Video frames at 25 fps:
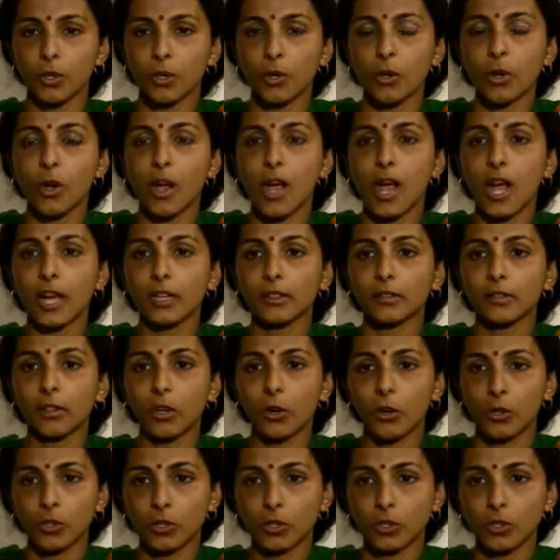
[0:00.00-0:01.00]
and
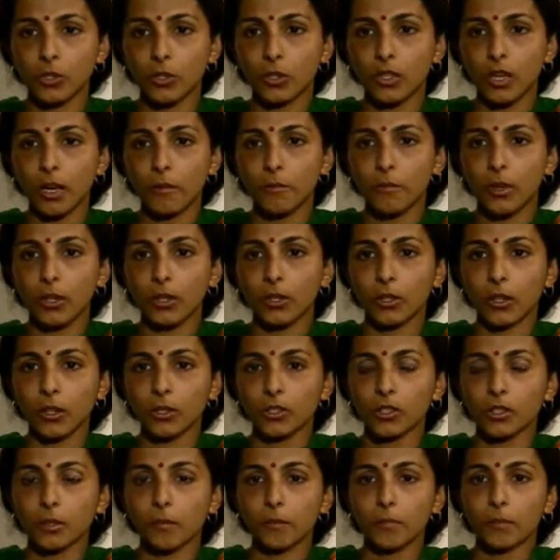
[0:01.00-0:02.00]
also come across a
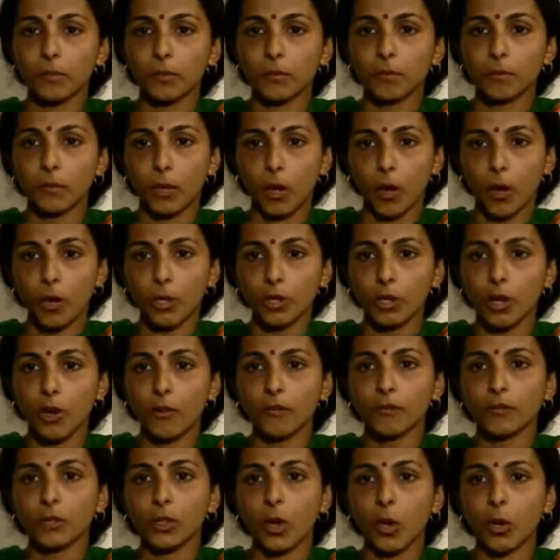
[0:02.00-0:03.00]
block of
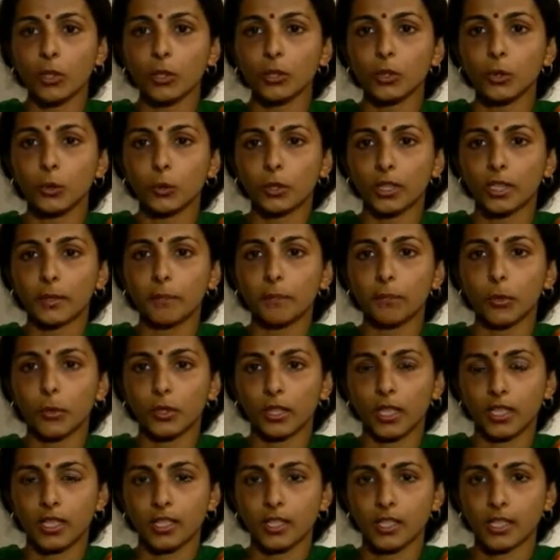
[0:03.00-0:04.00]

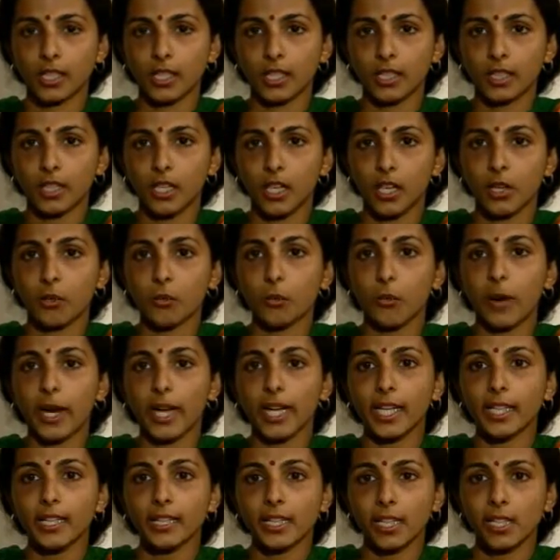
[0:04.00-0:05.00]
non-totipotency. Why
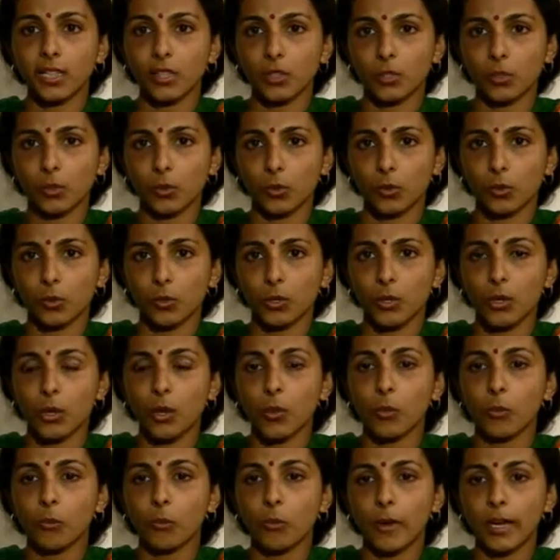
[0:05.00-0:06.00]
is it so
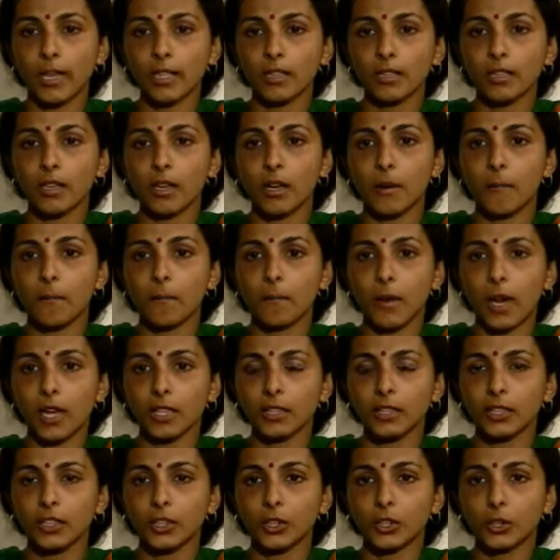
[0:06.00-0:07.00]
when a plant
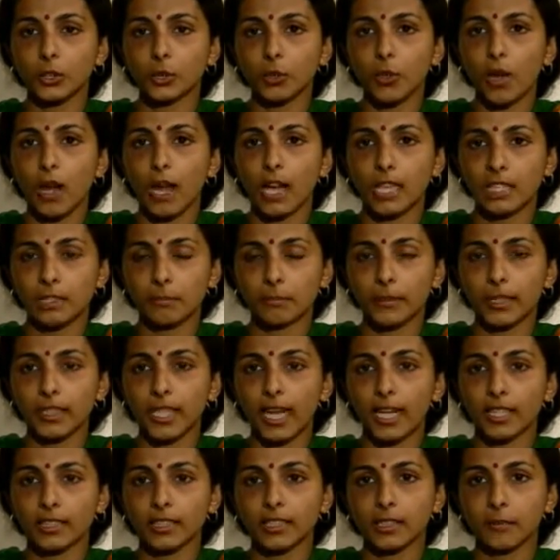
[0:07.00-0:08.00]
tissue has been
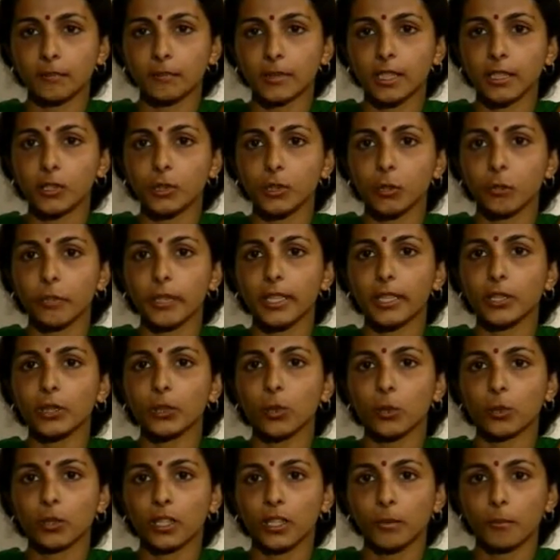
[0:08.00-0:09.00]
accepted to be
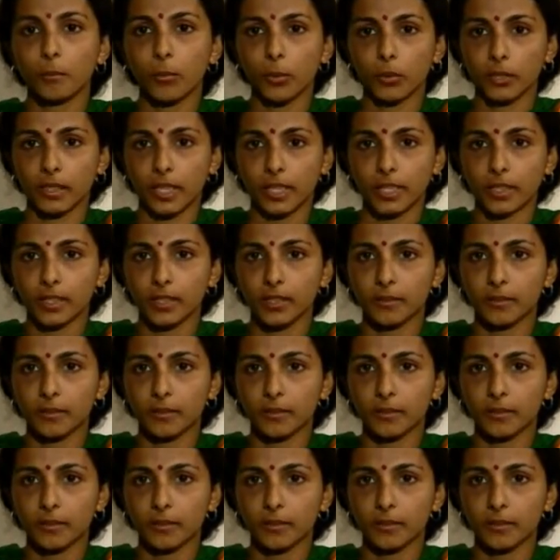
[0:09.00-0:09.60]
totipotent?